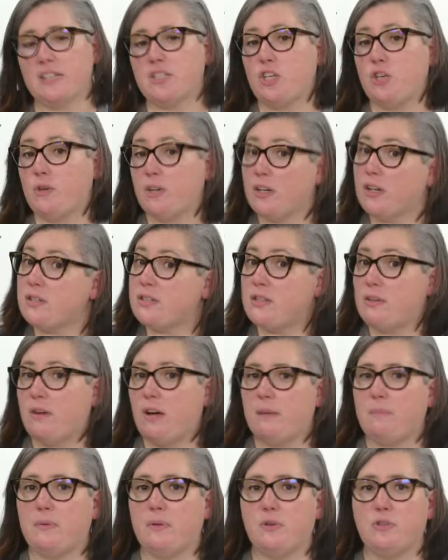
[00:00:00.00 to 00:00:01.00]
So you can also
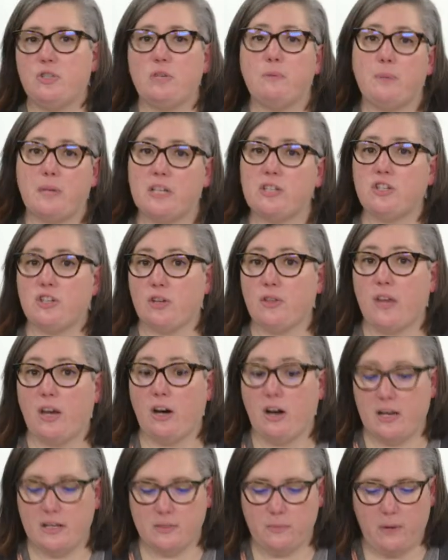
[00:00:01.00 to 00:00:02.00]
upload your picture
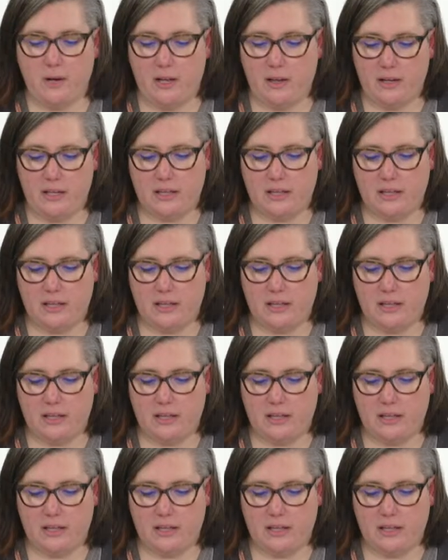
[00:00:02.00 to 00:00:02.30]
there as well.